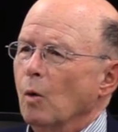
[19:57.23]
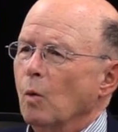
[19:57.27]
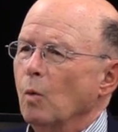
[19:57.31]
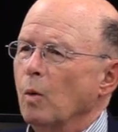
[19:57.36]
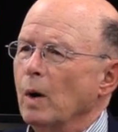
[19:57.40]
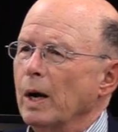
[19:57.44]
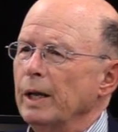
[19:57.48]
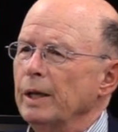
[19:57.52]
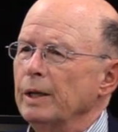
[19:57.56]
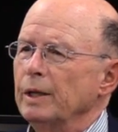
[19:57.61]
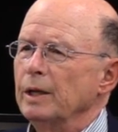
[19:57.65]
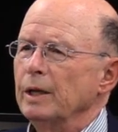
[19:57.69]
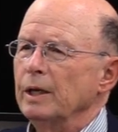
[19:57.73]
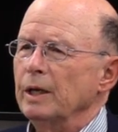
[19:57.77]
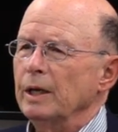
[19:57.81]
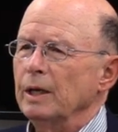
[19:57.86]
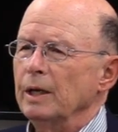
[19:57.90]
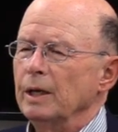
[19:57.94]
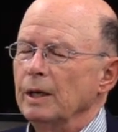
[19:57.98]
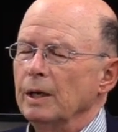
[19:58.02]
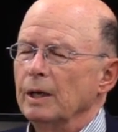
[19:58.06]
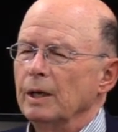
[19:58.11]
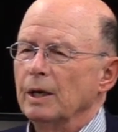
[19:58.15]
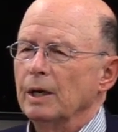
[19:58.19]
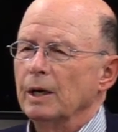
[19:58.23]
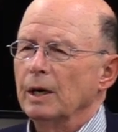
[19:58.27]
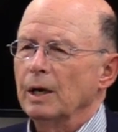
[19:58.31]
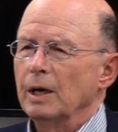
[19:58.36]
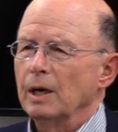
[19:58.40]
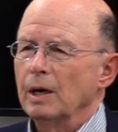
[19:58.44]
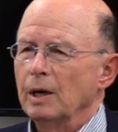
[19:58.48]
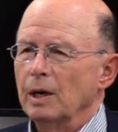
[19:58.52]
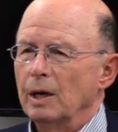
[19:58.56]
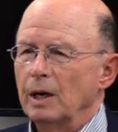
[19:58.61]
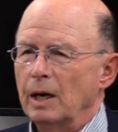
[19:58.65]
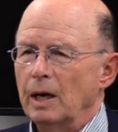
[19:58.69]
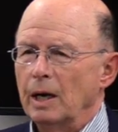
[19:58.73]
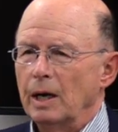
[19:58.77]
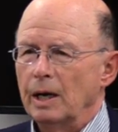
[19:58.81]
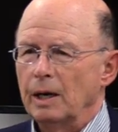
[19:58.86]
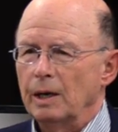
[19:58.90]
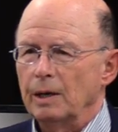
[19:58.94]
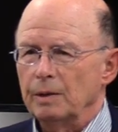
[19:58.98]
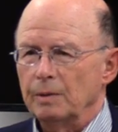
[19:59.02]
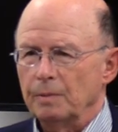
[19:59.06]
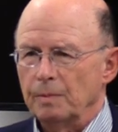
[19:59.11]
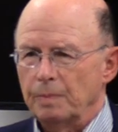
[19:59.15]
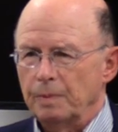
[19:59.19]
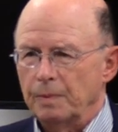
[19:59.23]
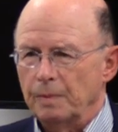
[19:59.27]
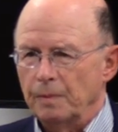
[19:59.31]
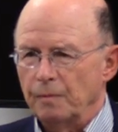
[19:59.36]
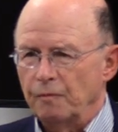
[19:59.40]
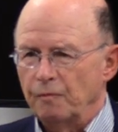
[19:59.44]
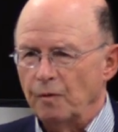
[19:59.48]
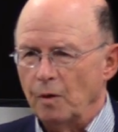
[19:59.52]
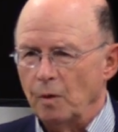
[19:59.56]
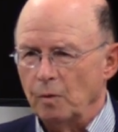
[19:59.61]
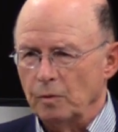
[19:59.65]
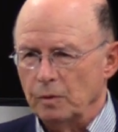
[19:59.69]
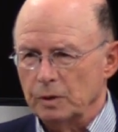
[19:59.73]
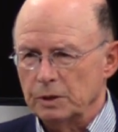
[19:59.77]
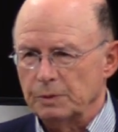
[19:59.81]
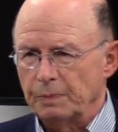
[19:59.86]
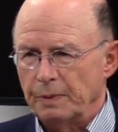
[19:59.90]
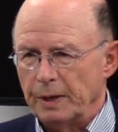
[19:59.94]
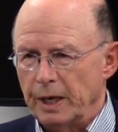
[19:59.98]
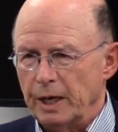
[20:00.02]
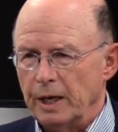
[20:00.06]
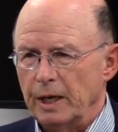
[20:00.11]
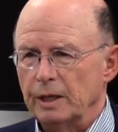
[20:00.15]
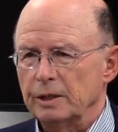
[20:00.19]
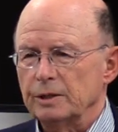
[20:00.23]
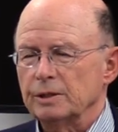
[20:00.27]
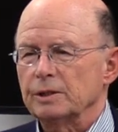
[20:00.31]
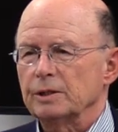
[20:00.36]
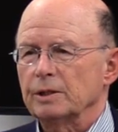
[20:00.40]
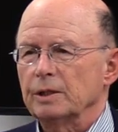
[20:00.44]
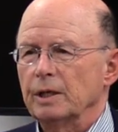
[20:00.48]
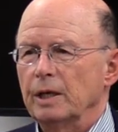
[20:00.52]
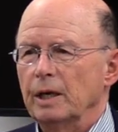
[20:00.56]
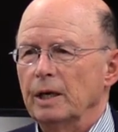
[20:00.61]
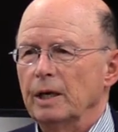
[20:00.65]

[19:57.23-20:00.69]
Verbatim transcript: When the uh, vote was passed,